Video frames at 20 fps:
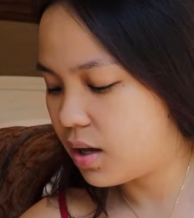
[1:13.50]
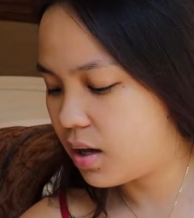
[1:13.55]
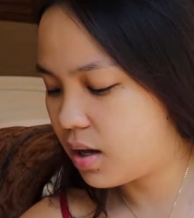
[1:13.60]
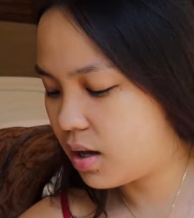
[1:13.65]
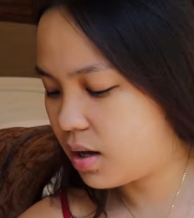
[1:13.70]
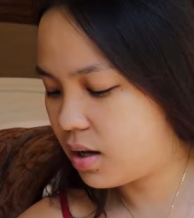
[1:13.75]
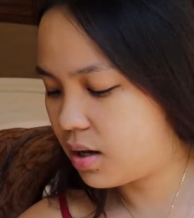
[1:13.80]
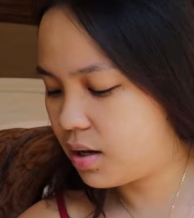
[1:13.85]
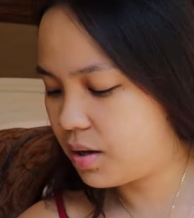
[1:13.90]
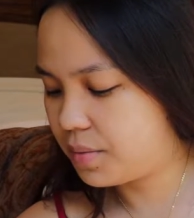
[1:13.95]

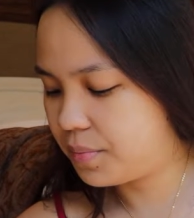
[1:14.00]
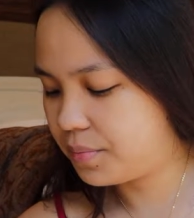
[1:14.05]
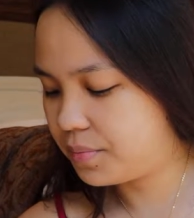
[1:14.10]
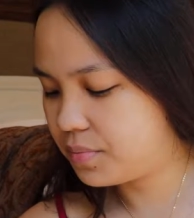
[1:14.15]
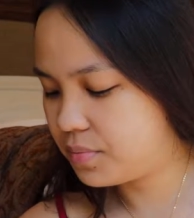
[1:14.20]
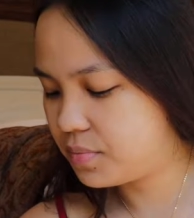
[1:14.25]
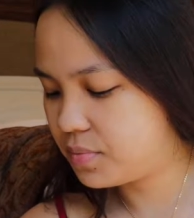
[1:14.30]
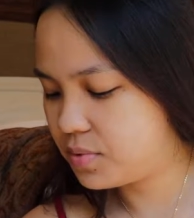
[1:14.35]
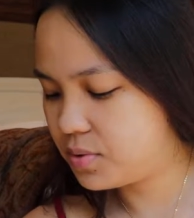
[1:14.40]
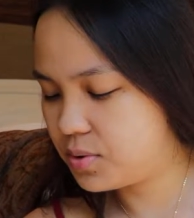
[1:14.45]

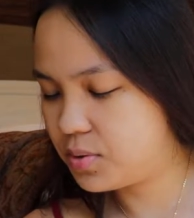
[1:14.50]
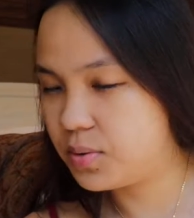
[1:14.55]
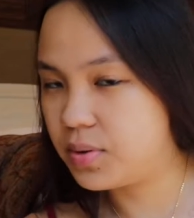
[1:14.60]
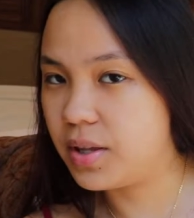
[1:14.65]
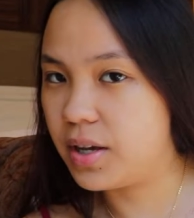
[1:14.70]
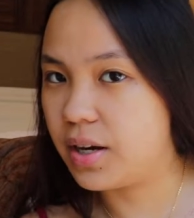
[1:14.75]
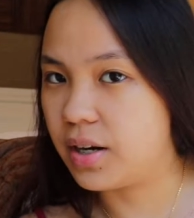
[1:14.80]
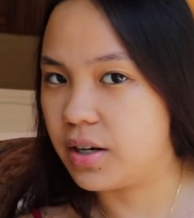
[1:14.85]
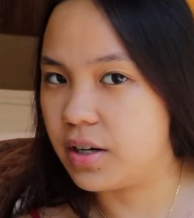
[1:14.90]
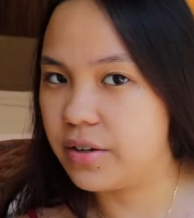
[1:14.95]
So
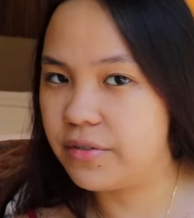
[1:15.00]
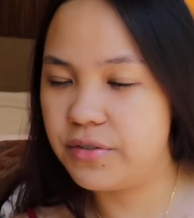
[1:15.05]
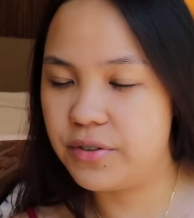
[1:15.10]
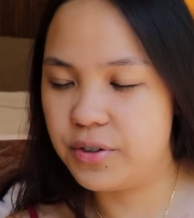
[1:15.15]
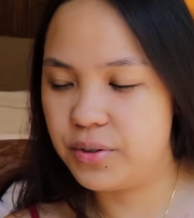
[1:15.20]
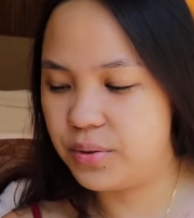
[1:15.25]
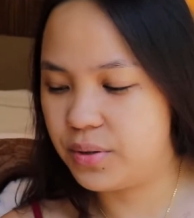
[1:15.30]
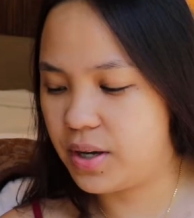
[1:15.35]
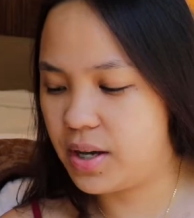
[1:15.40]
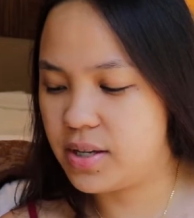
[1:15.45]
there, if
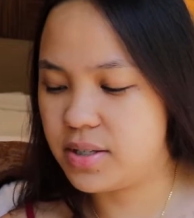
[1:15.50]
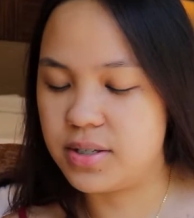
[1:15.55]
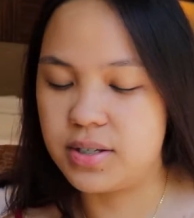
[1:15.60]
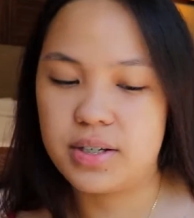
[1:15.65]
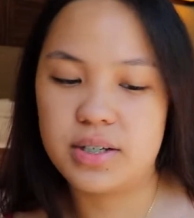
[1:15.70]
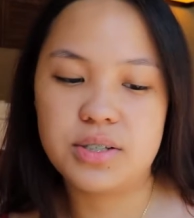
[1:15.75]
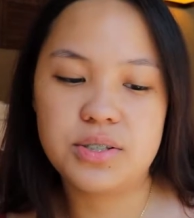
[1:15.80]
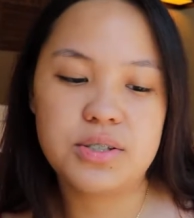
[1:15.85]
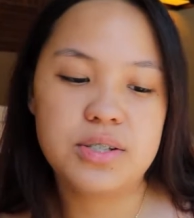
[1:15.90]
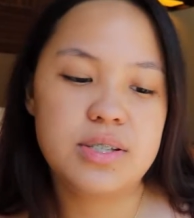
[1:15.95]
you guys
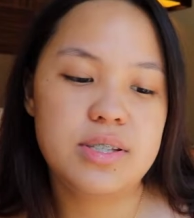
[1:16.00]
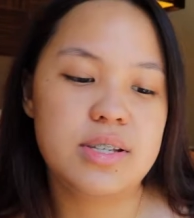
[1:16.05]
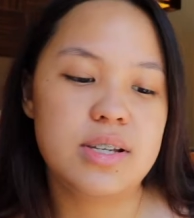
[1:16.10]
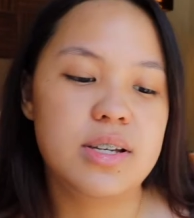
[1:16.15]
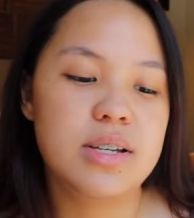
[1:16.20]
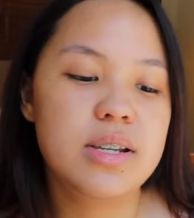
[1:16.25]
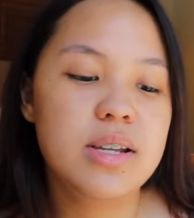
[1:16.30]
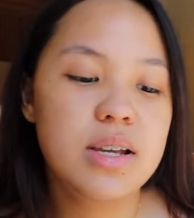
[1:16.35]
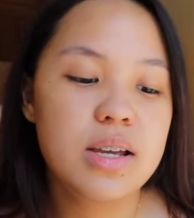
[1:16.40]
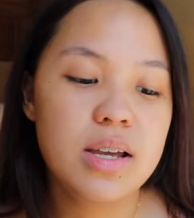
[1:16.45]
are
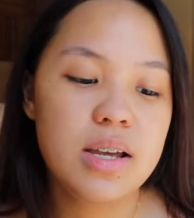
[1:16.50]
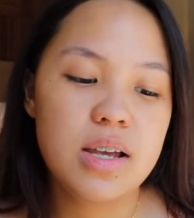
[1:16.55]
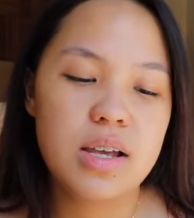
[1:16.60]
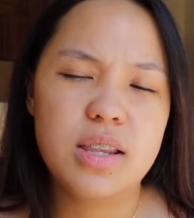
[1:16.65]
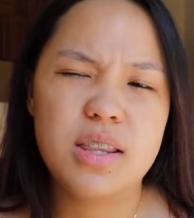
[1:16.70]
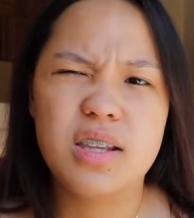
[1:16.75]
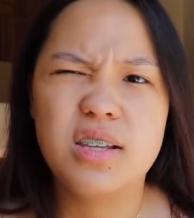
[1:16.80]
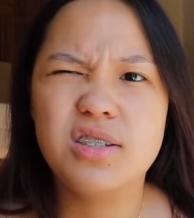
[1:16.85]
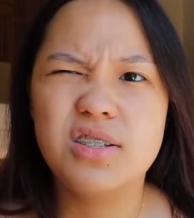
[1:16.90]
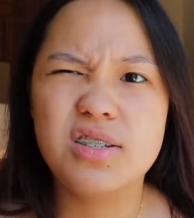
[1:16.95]
interested,
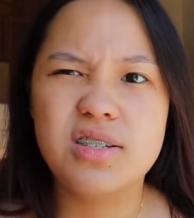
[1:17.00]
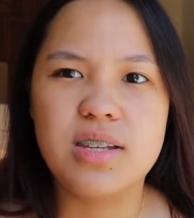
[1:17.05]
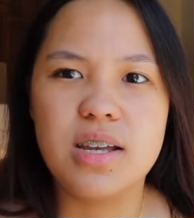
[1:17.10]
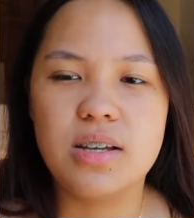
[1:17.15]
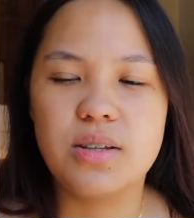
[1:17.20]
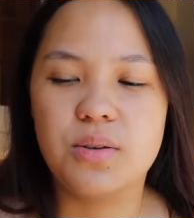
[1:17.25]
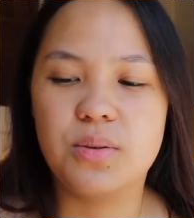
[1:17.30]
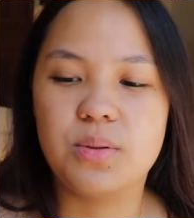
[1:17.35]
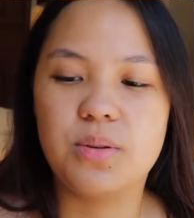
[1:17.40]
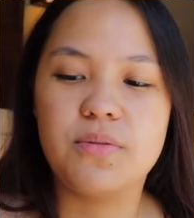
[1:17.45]
then just
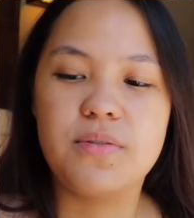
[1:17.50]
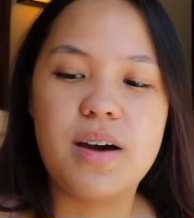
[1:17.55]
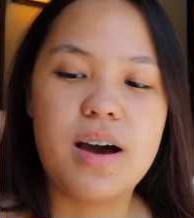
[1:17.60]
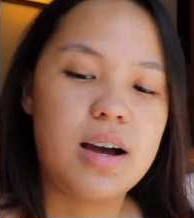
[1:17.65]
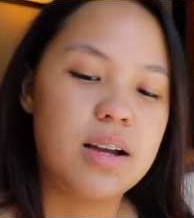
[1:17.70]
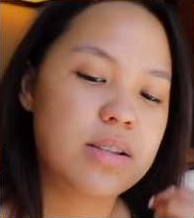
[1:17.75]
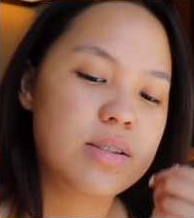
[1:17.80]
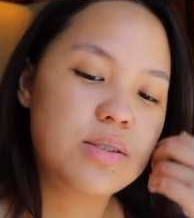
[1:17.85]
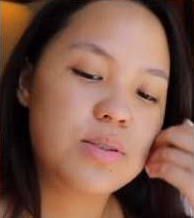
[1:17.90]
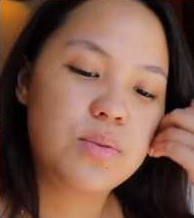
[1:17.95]
take note of
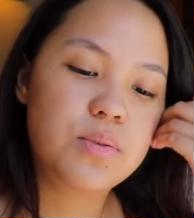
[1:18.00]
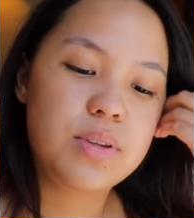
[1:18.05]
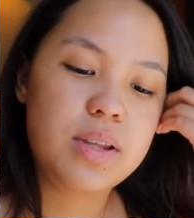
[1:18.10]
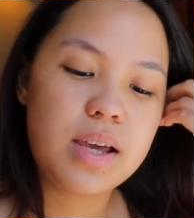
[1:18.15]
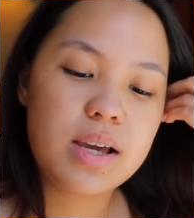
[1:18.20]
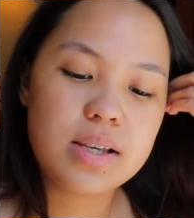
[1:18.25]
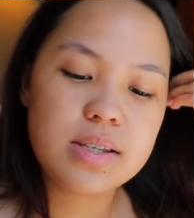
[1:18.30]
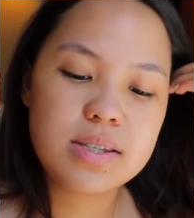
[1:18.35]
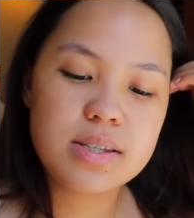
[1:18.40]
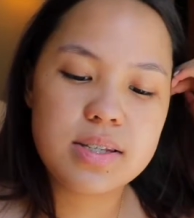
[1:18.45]
that. So
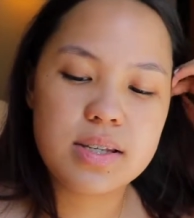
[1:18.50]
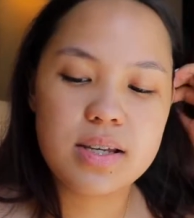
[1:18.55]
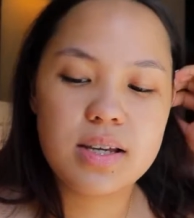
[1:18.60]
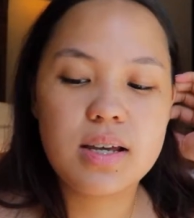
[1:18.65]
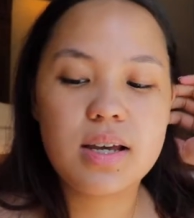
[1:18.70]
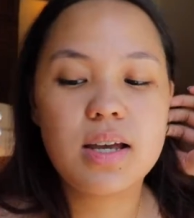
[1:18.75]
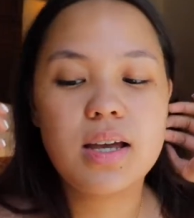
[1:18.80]
next,